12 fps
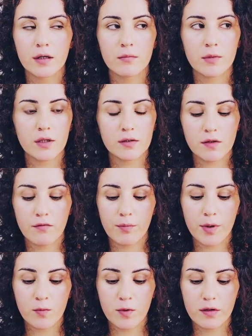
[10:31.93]
Because you've
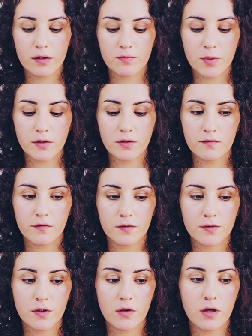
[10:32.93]
been with this person for
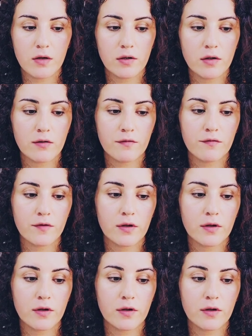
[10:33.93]
so long, you